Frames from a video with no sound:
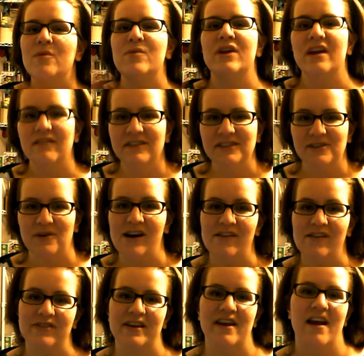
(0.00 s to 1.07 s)
but every so
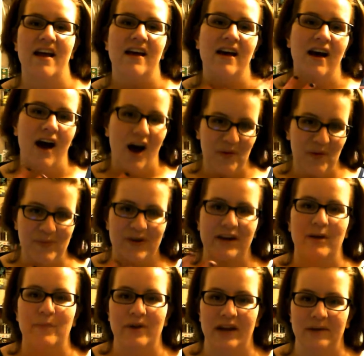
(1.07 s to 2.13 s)
often I'll put
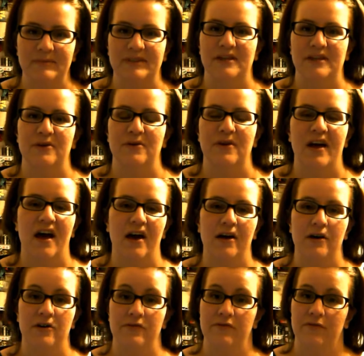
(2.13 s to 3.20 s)
up an episode
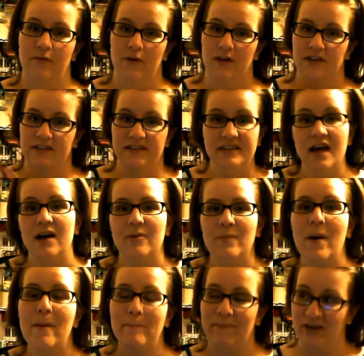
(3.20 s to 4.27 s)
of some
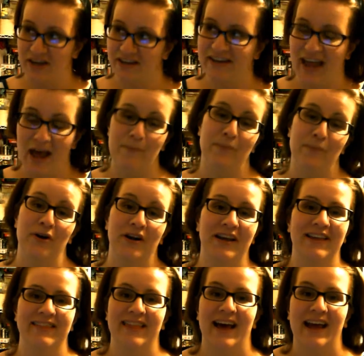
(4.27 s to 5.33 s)
big damn book
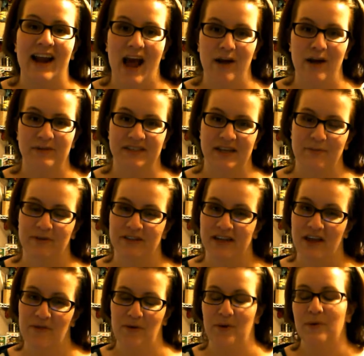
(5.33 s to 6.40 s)
that I was able to
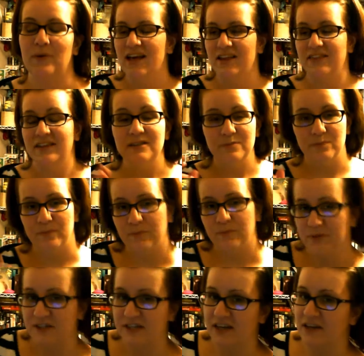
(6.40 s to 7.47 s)
get through. This
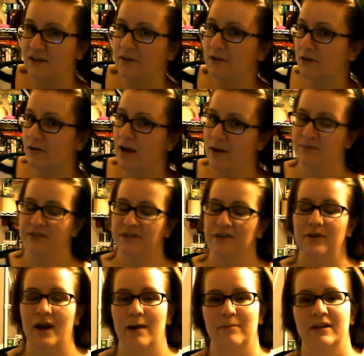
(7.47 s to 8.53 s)
particular episode,
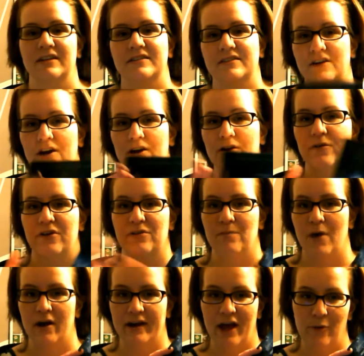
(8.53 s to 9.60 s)
I'm going to start with
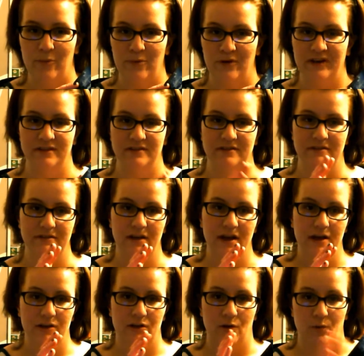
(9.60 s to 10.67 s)
Mark Helprin's
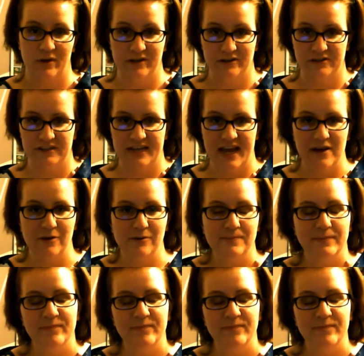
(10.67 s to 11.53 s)
Winter's Tale,